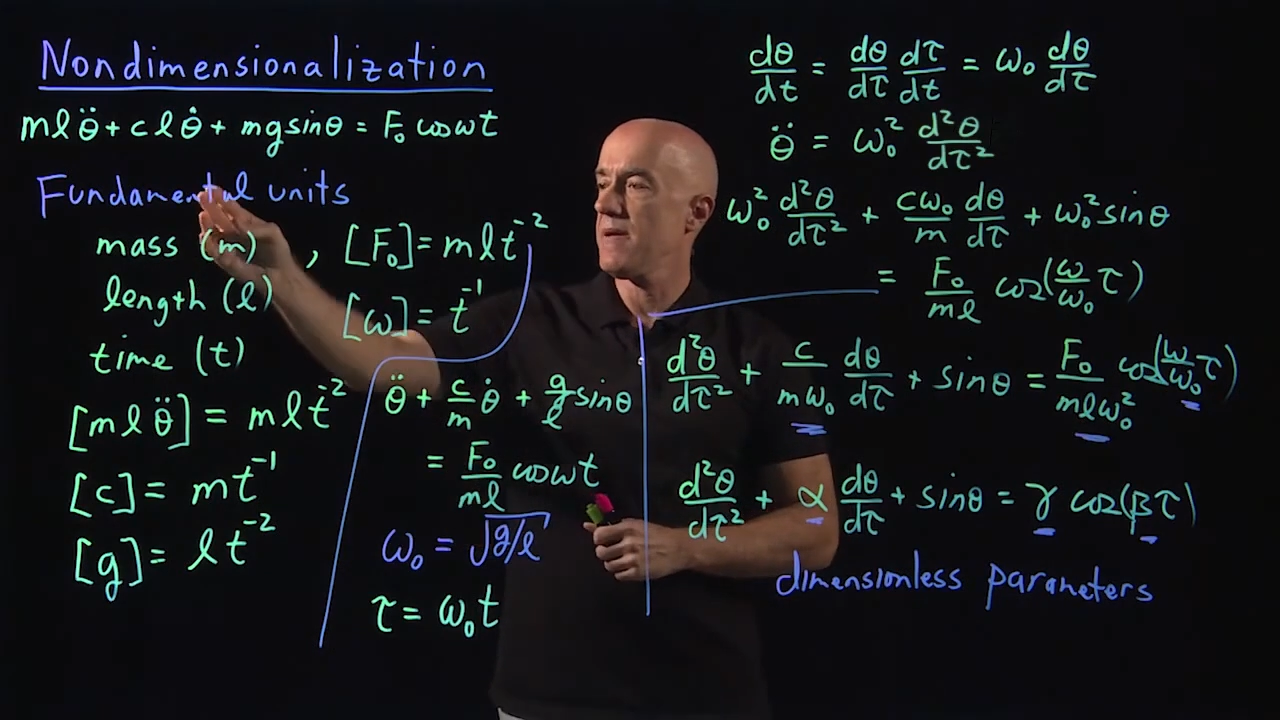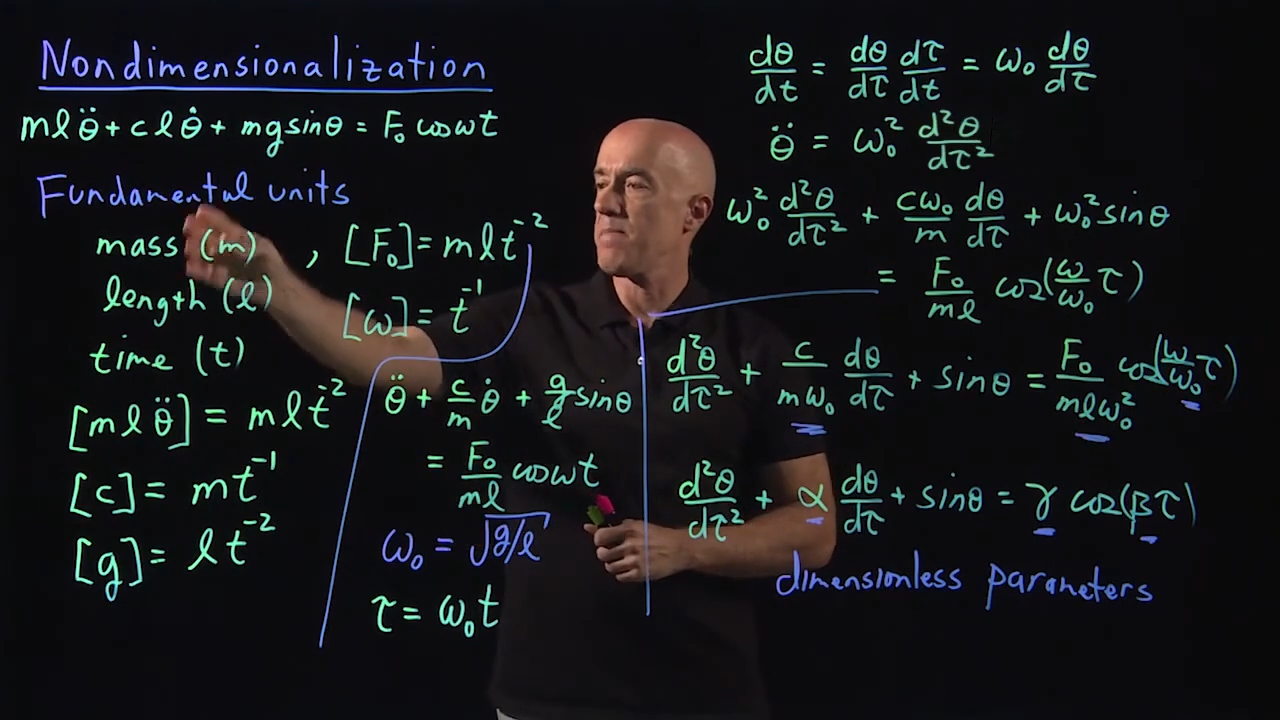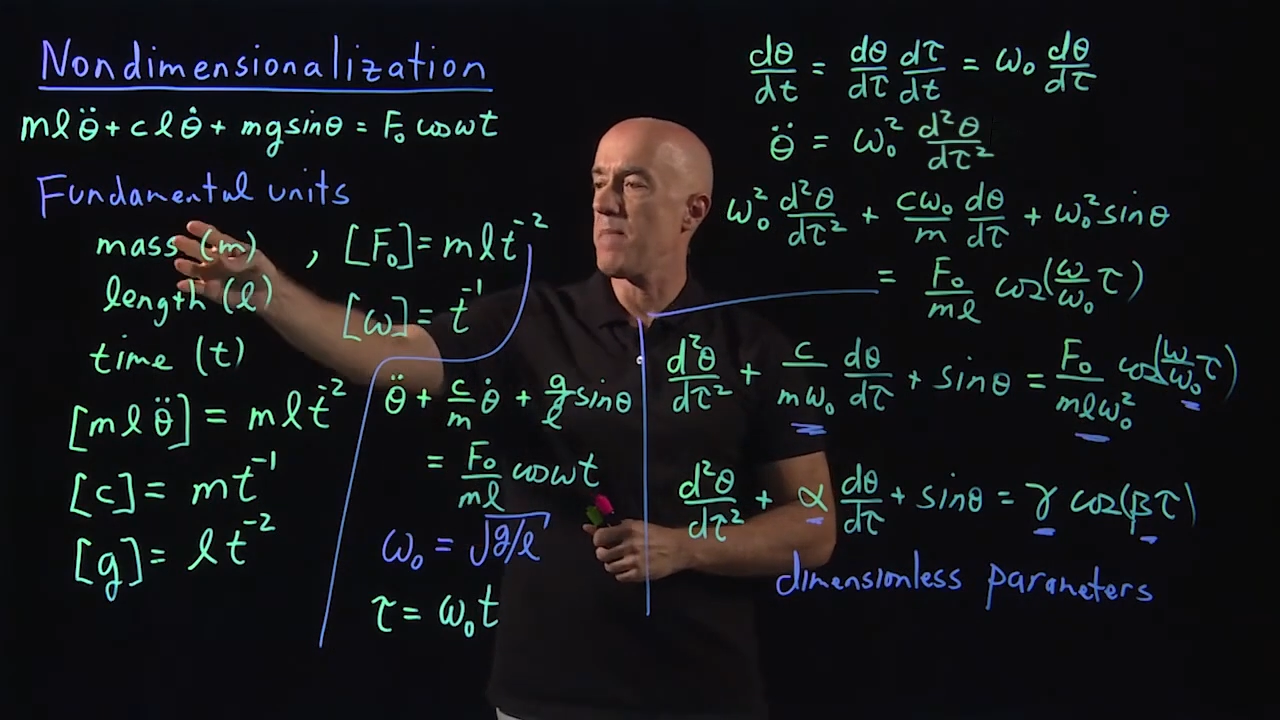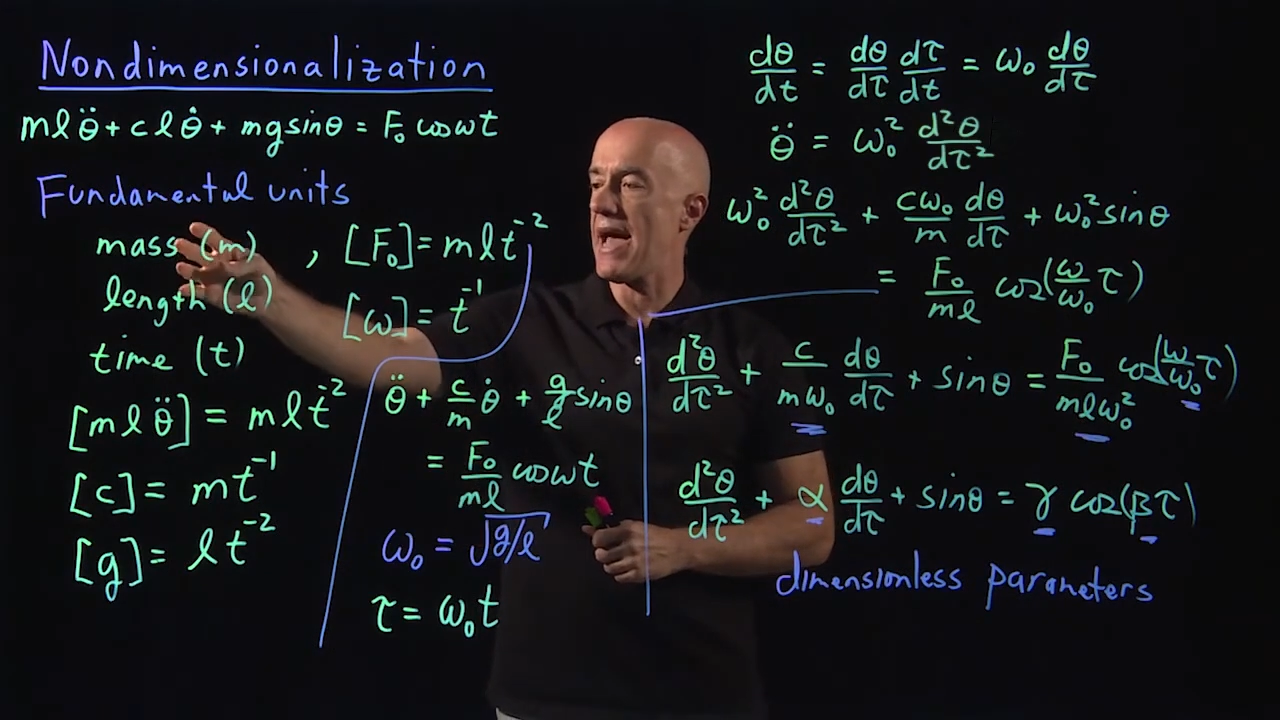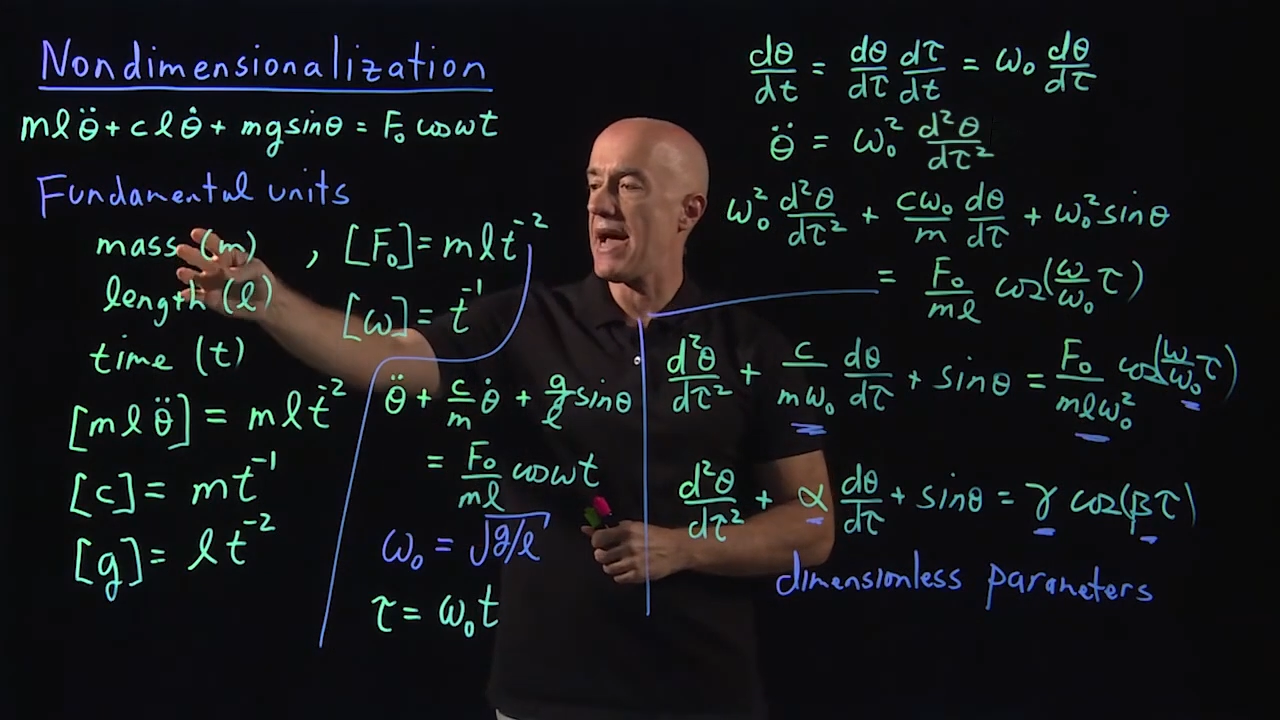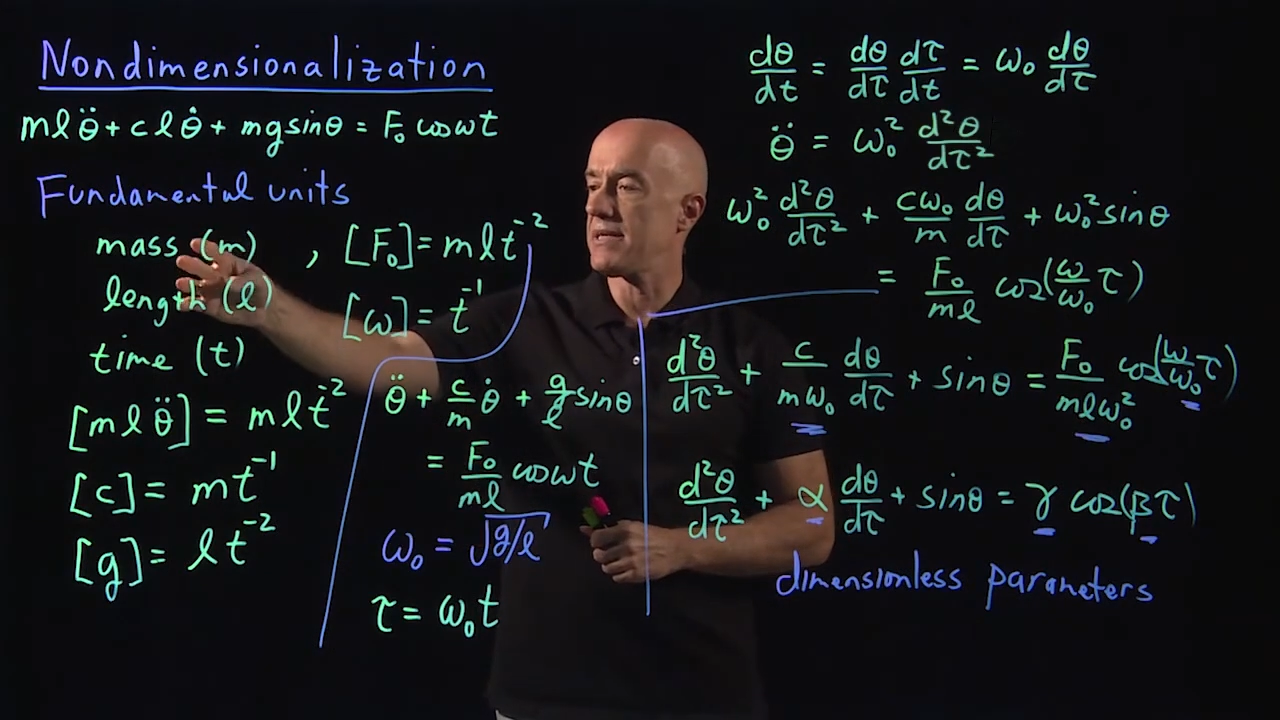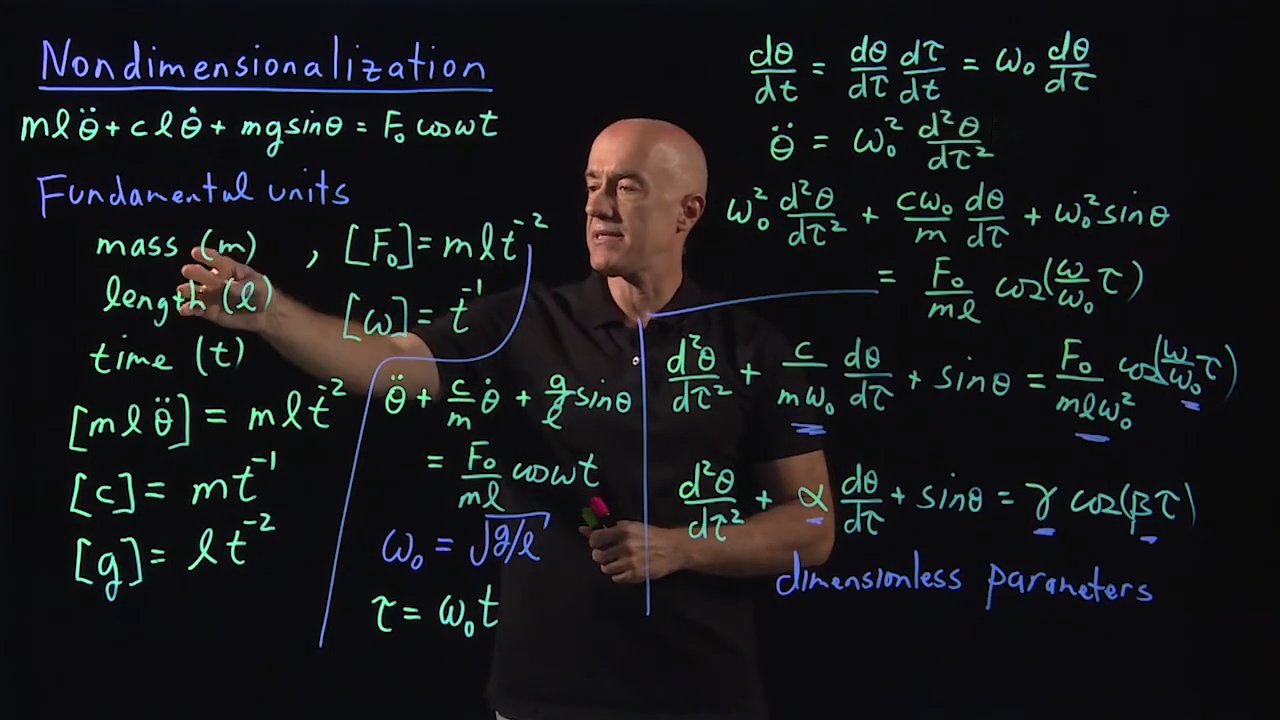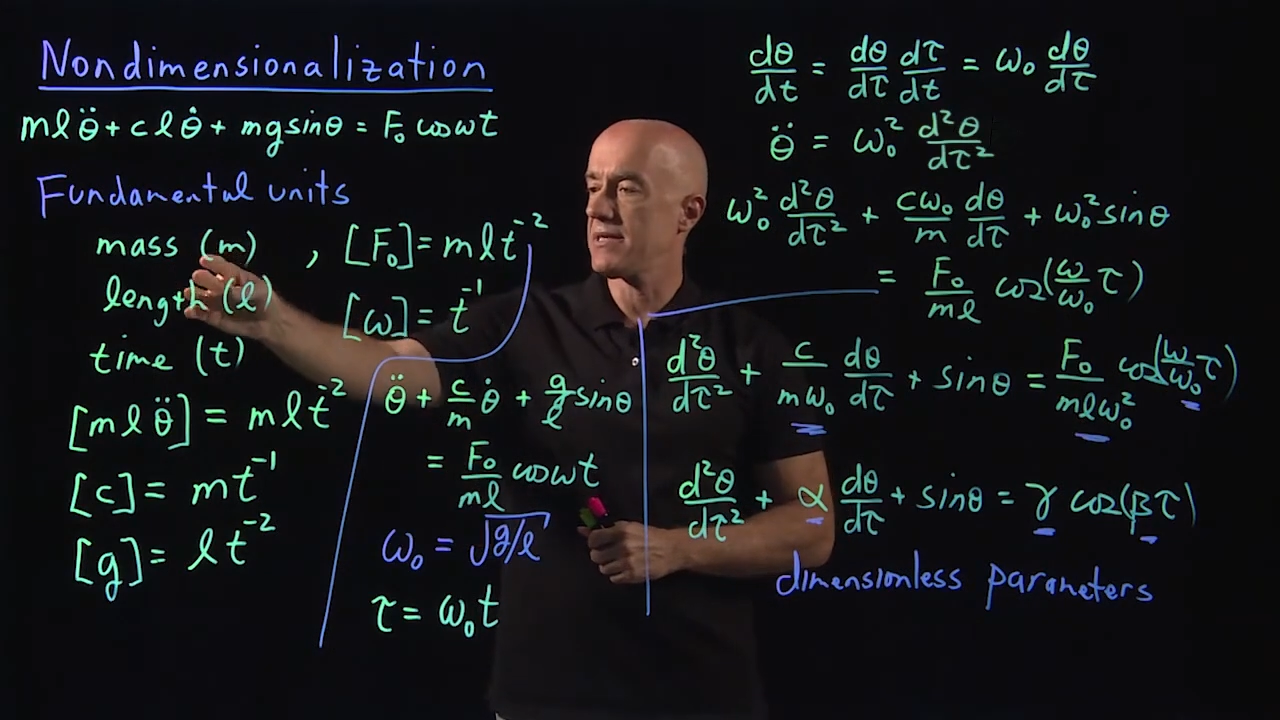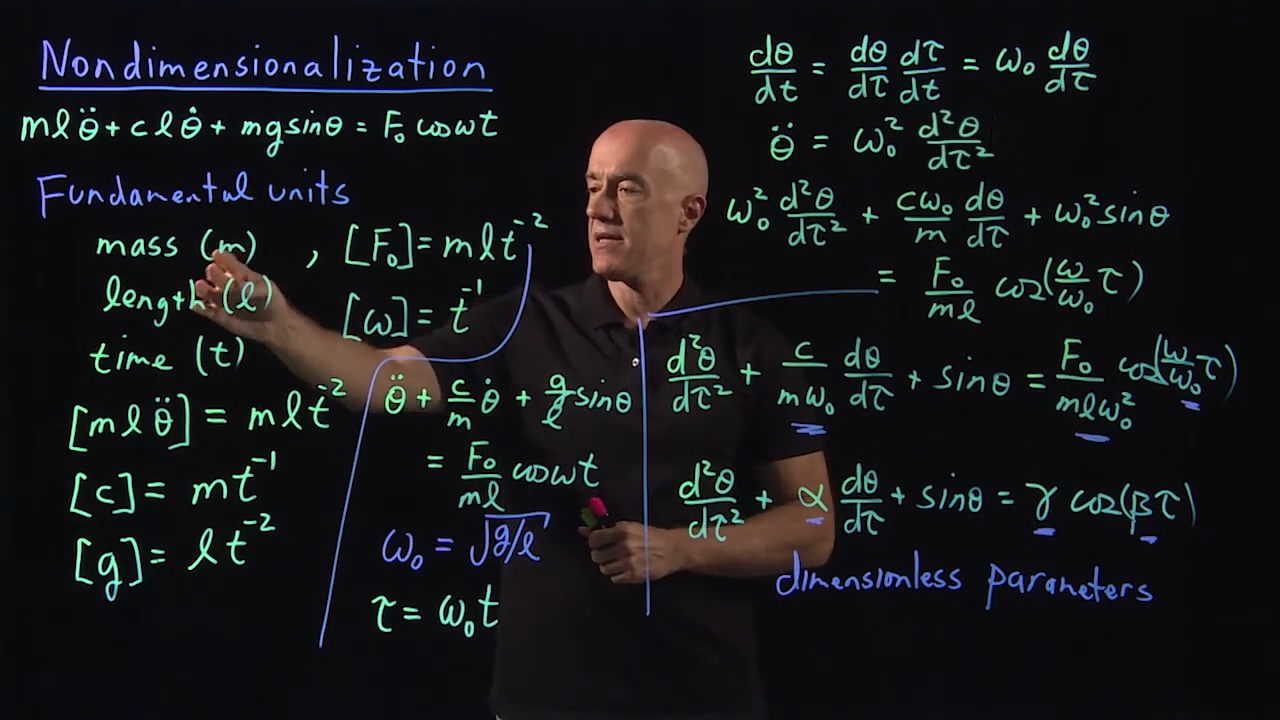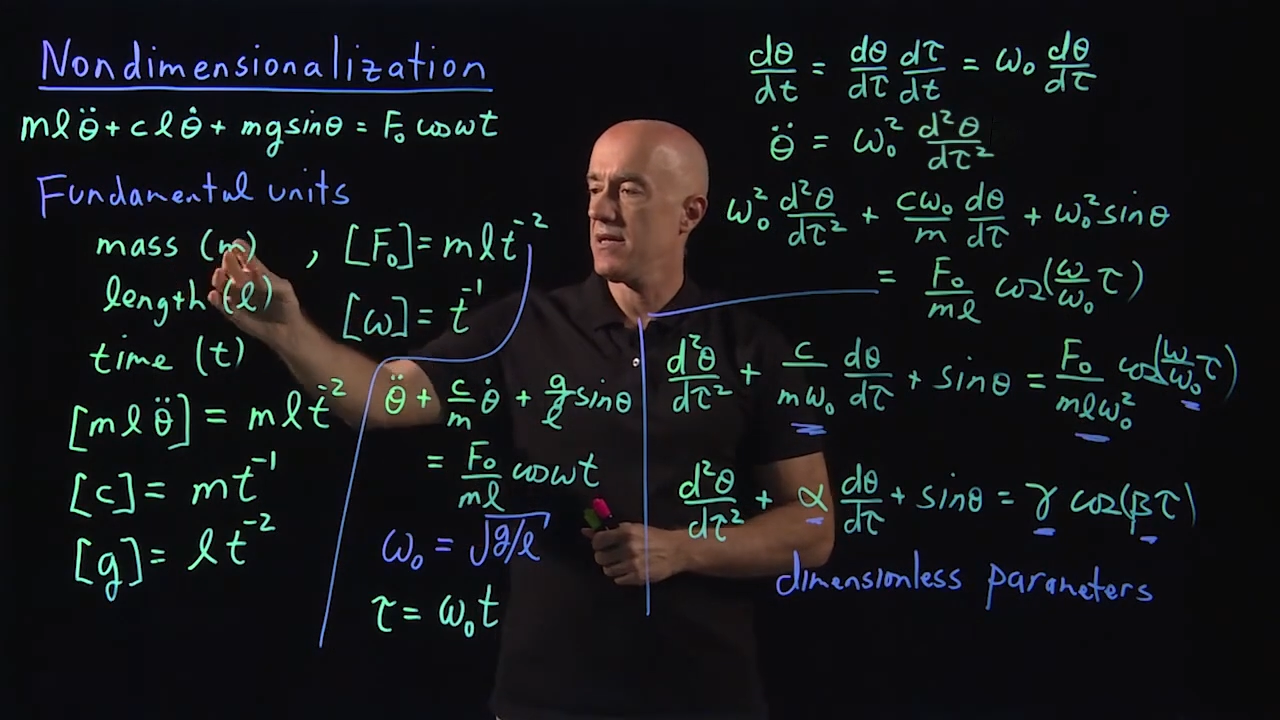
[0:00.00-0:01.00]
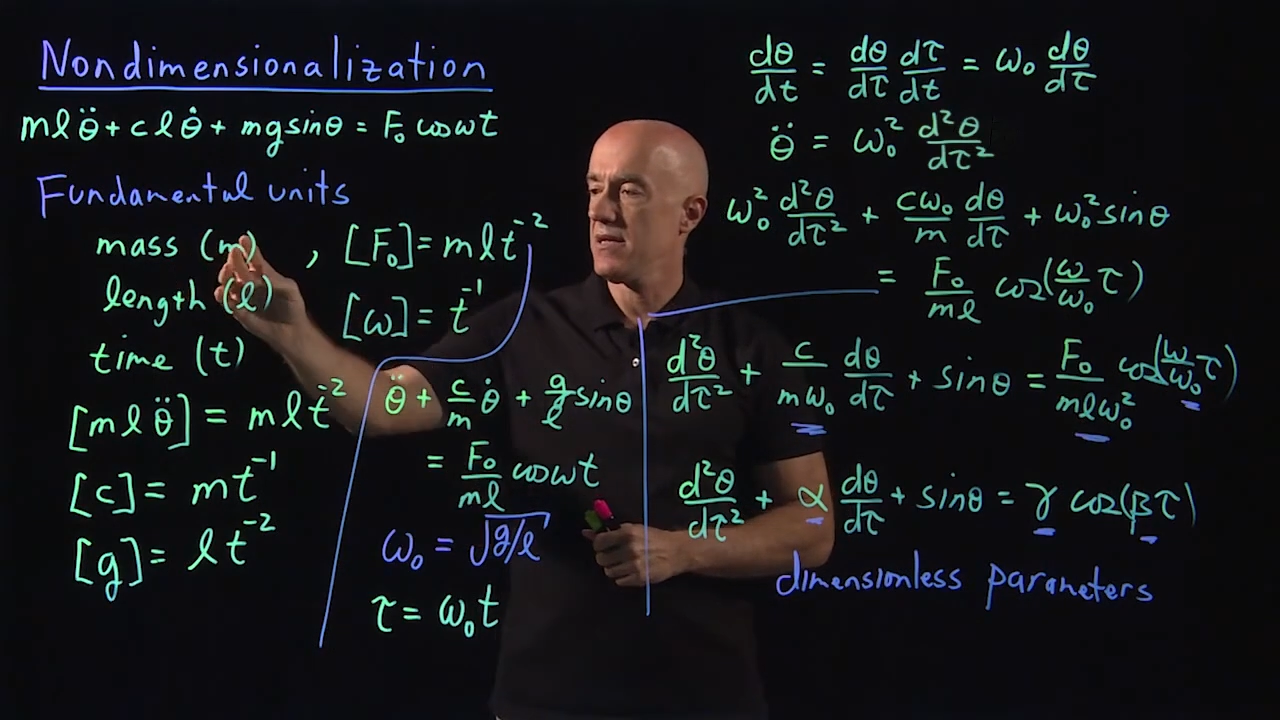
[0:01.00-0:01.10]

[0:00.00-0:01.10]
mass,